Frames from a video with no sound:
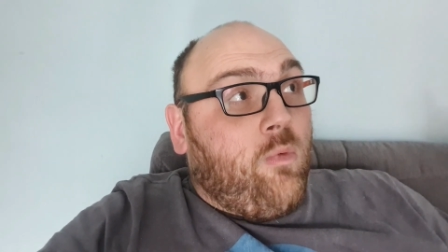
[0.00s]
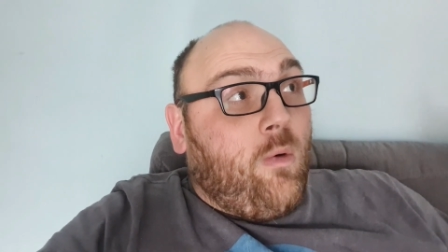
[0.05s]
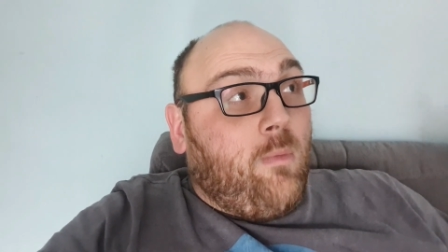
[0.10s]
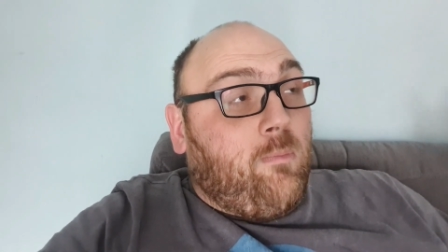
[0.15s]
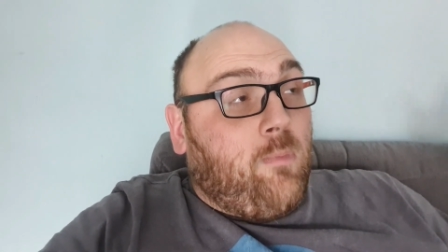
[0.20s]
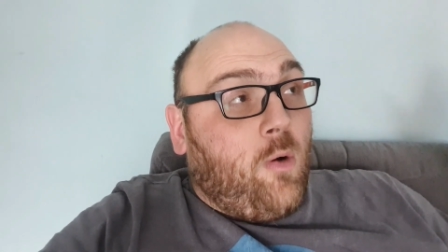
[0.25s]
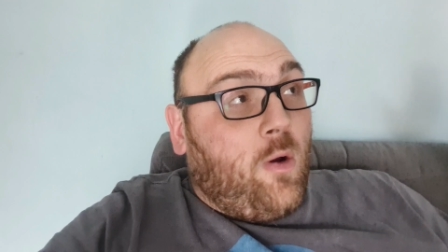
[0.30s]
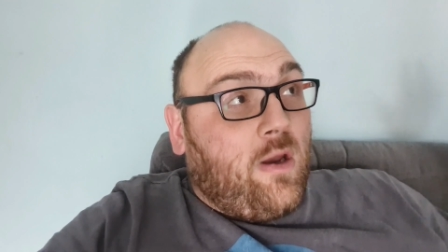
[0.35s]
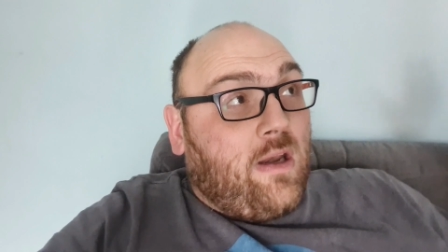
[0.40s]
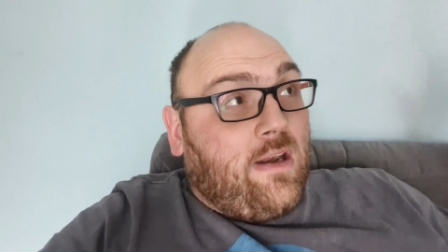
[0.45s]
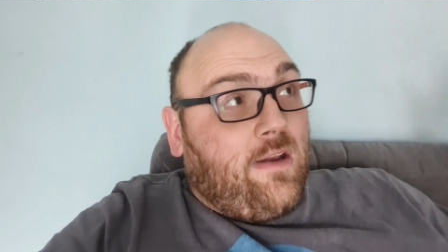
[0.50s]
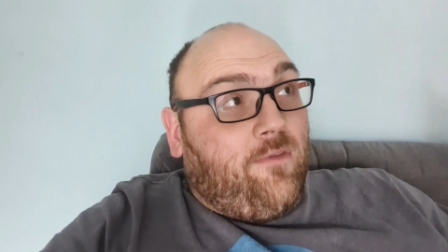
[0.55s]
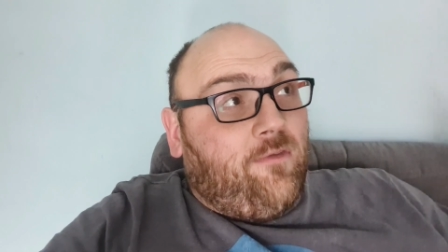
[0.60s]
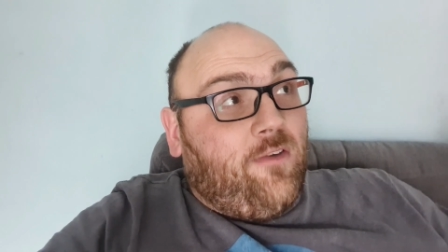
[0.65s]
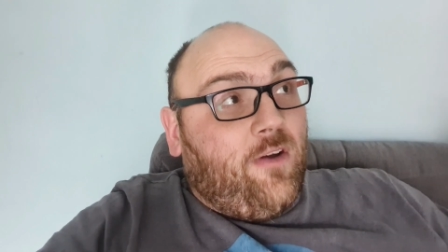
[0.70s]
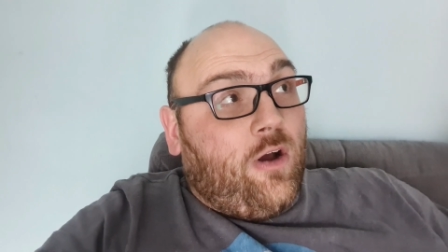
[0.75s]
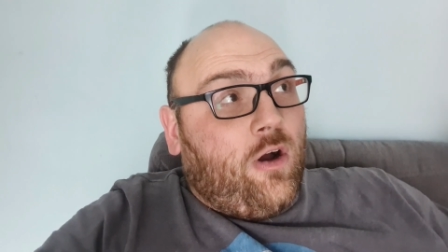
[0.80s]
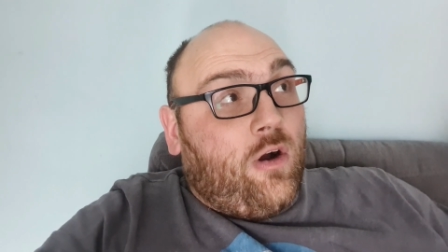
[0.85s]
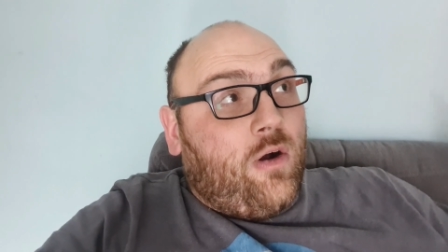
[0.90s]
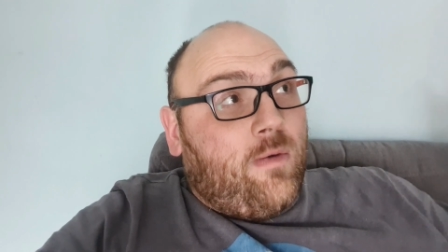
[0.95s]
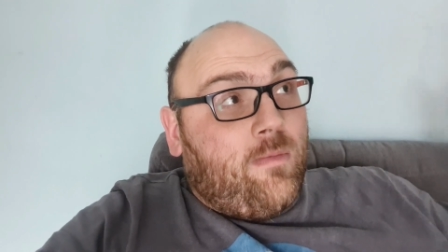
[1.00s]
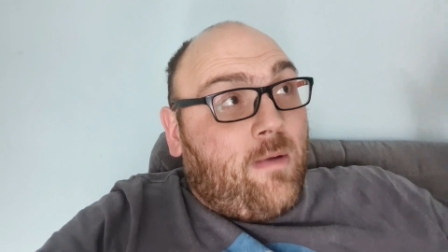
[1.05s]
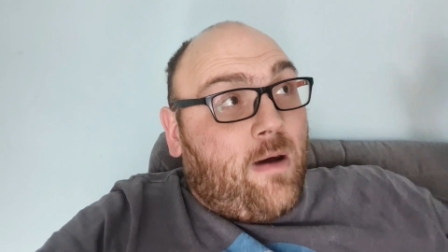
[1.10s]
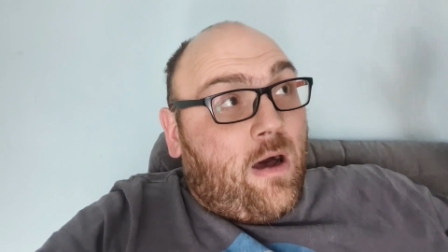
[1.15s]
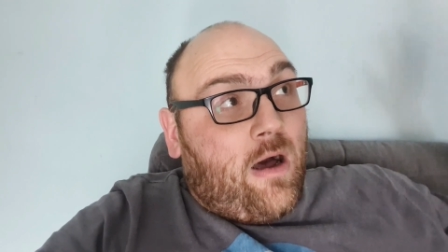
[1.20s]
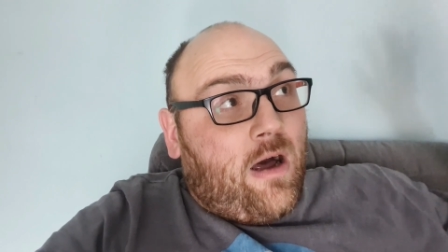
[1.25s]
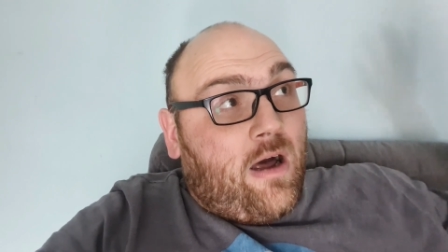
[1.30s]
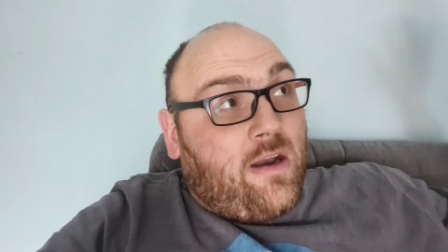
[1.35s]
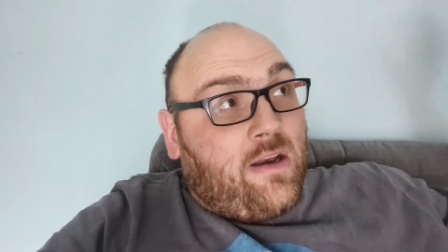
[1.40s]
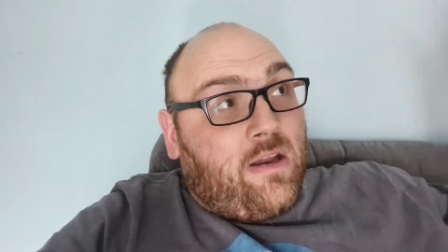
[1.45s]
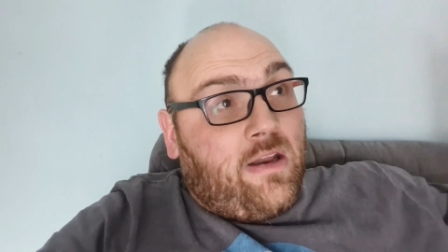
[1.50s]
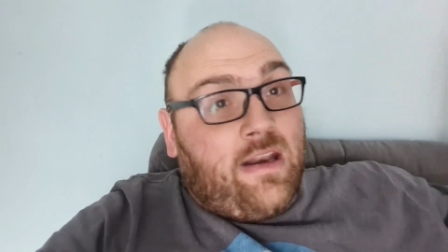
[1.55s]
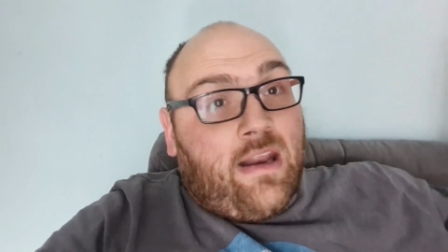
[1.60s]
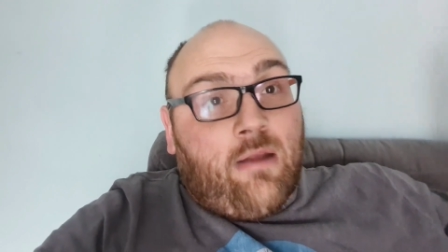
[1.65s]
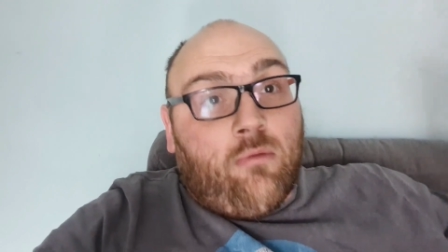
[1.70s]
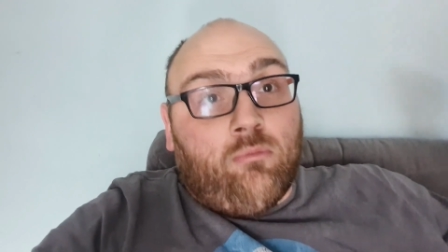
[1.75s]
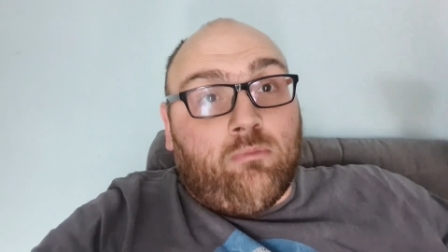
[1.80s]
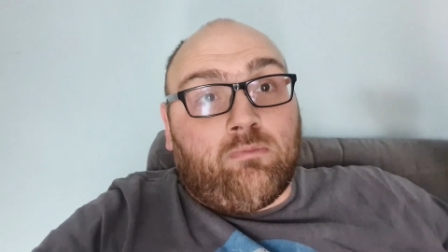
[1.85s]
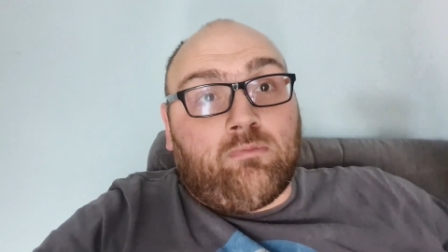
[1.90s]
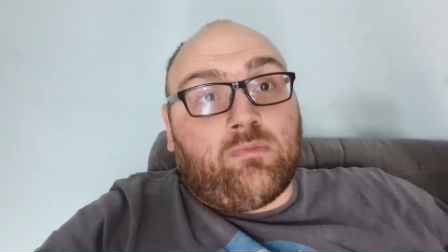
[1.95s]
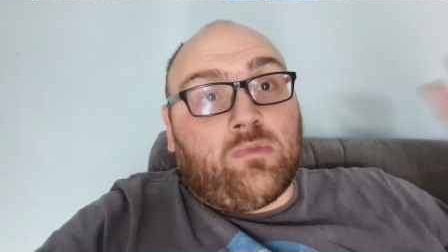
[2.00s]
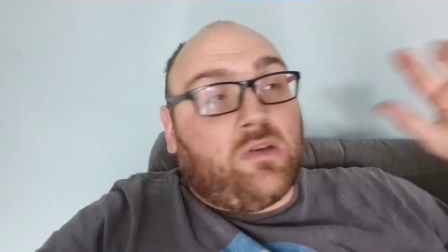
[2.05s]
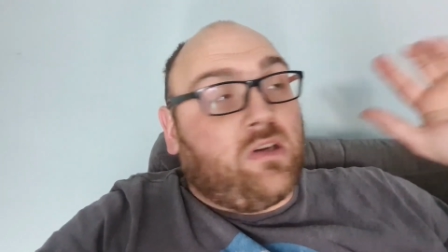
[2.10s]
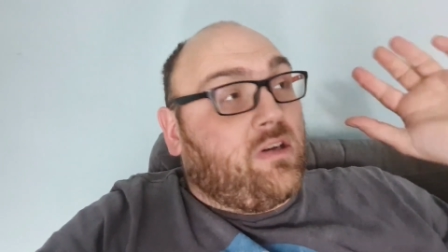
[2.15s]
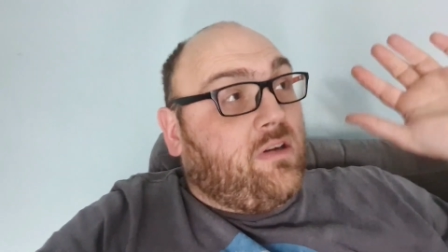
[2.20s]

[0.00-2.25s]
what putting the film on and then